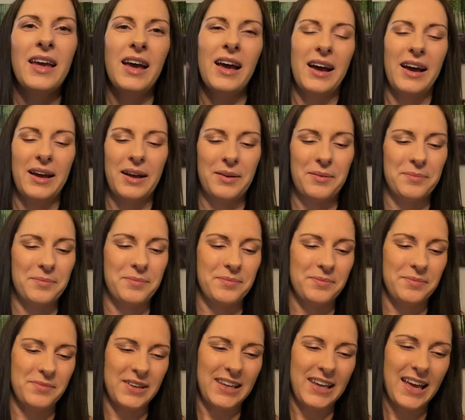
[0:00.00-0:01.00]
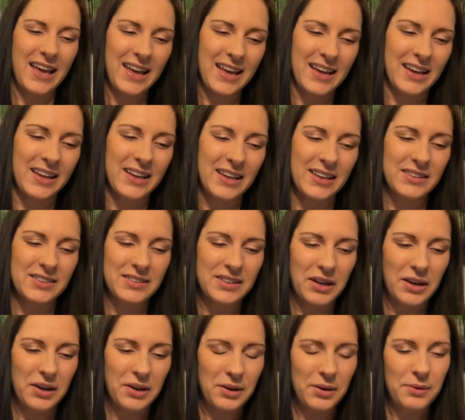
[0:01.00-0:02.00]
But yeah, so
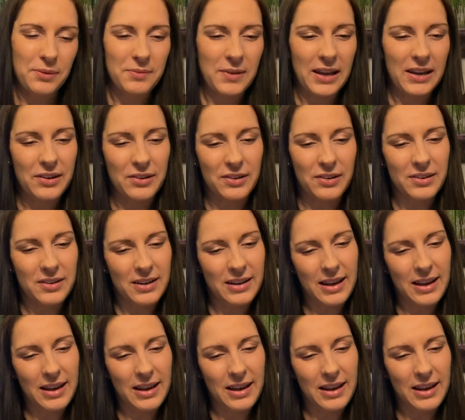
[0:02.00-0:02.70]
hang on,